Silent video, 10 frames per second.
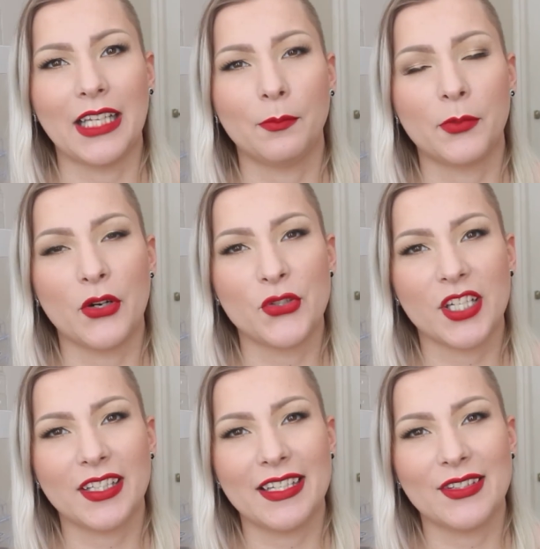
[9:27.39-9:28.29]
That
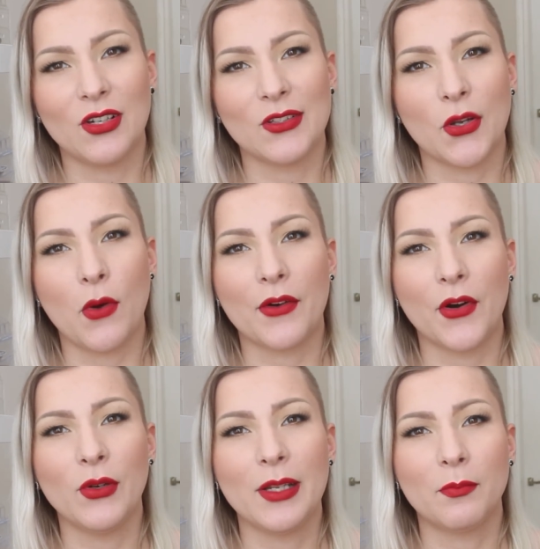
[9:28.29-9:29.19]
project is also a
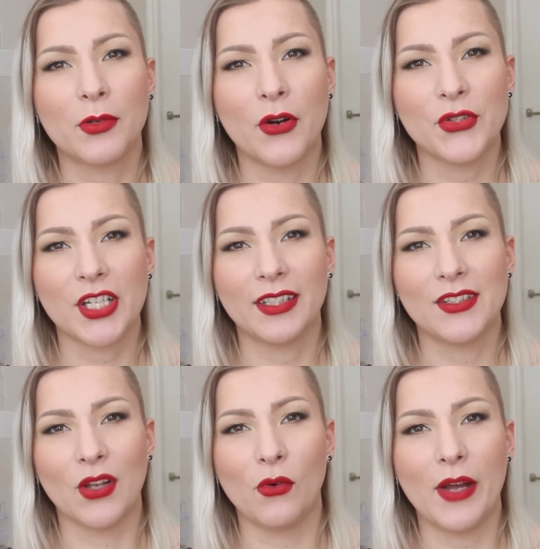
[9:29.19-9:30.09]
rolling project,
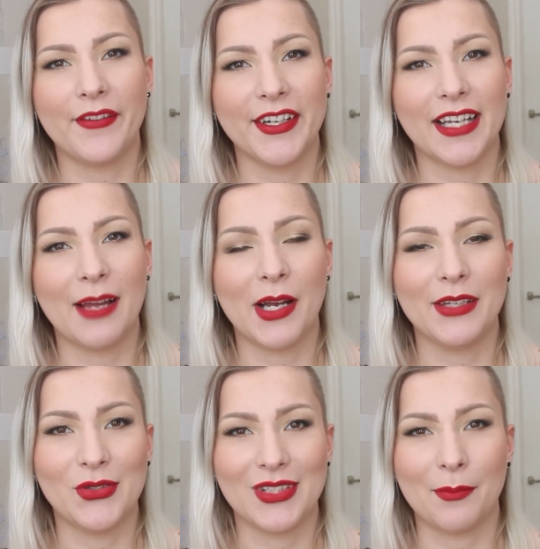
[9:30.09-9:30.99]
so every time I
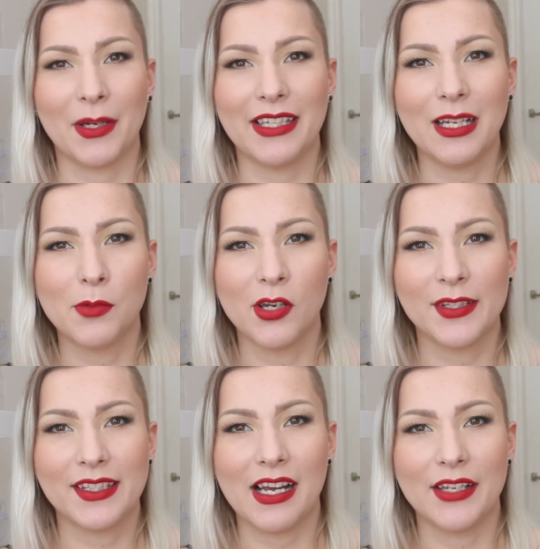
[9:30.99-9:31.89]
use up a nail
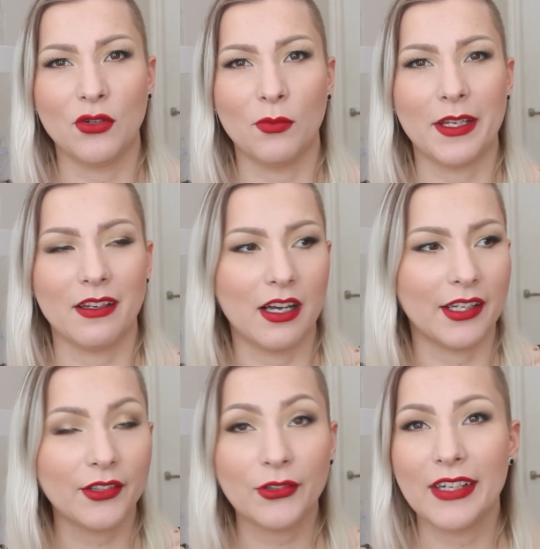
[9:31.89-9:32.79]
polish, I do pick
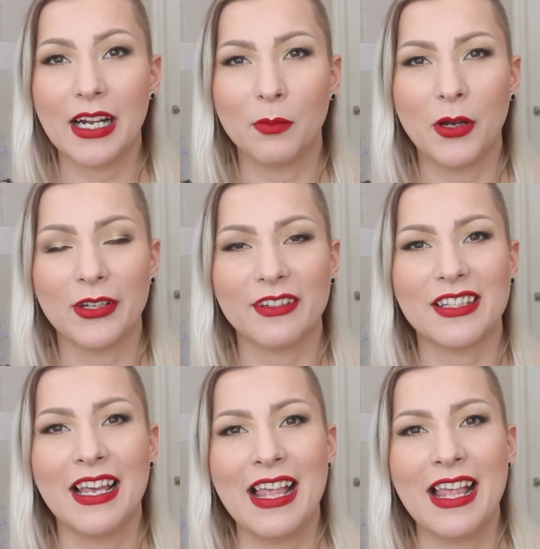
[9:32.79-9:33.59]
another nail polish.